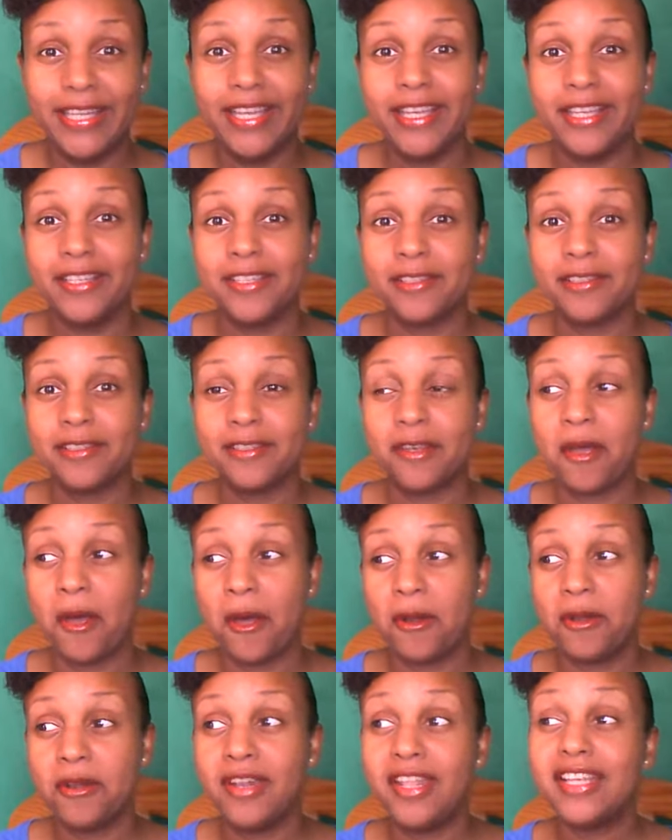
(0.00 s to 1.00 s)
is
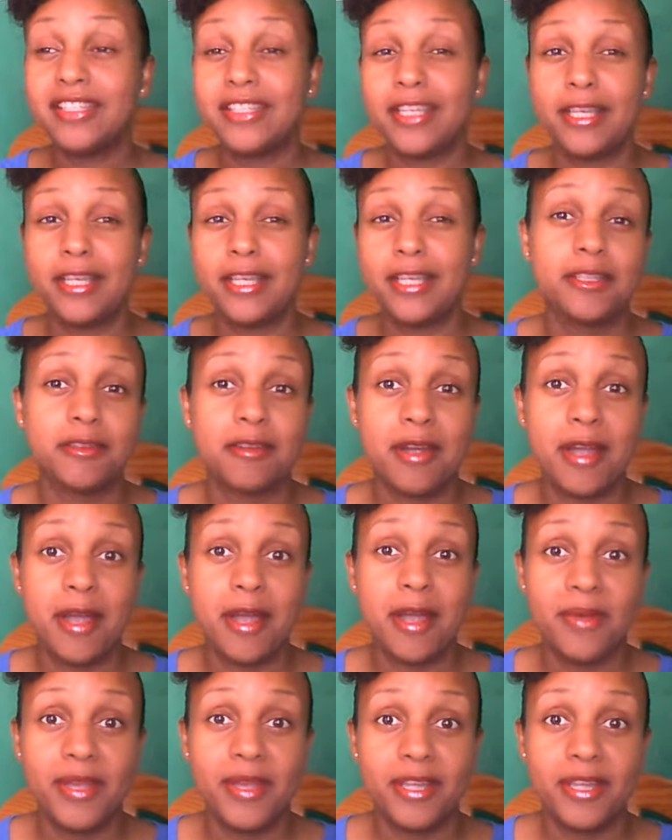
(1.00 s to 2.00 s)
on this
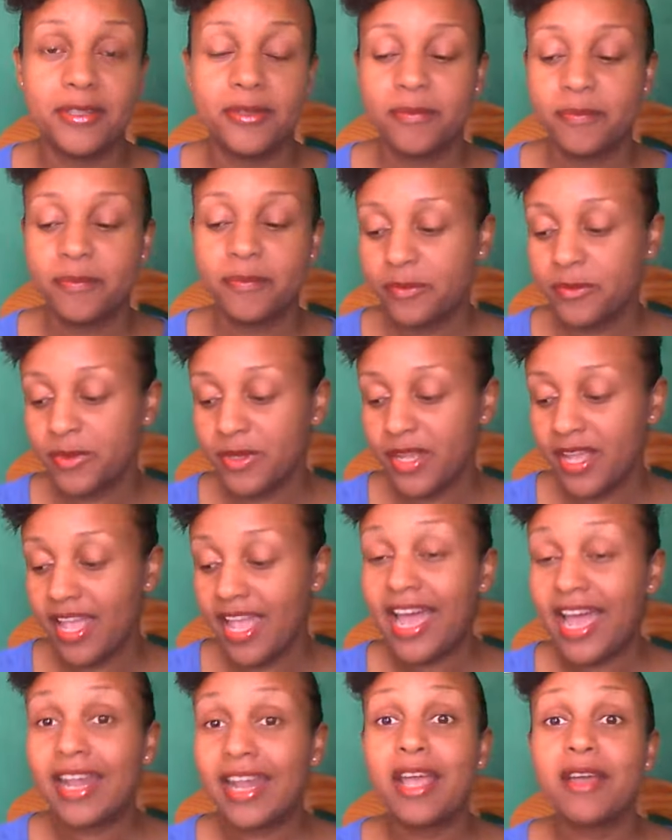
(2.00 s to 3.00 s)
Instagram page,
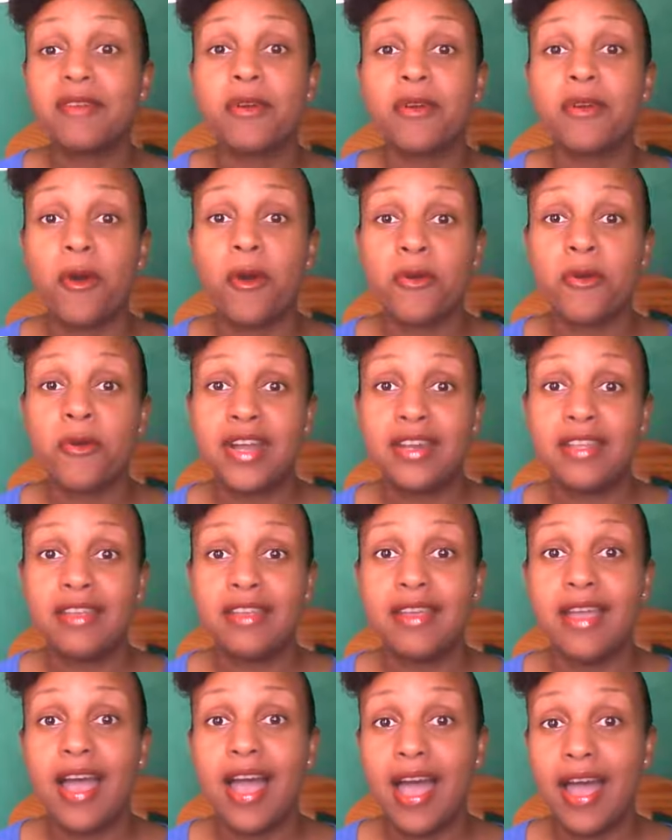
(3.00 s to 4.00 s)
and have
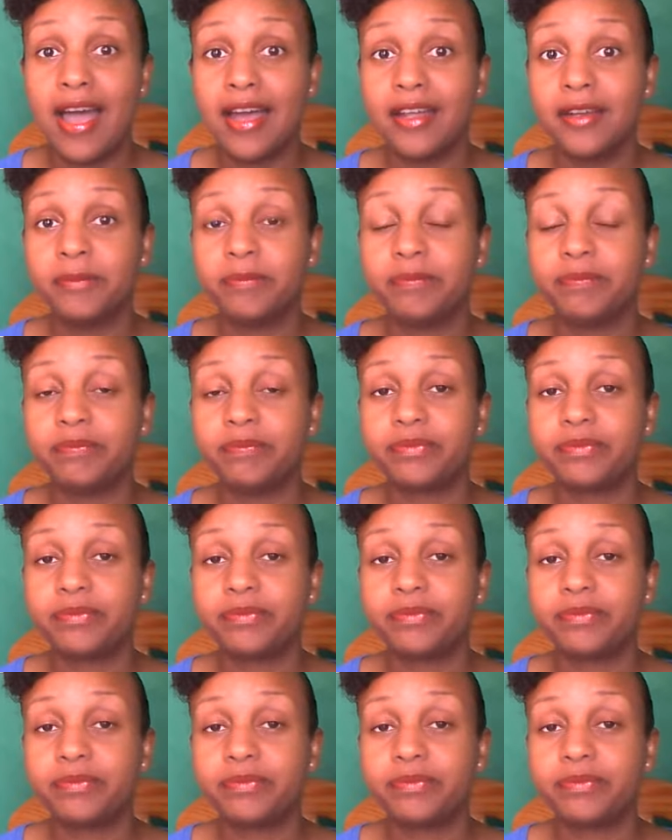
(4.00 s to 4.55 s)
already had,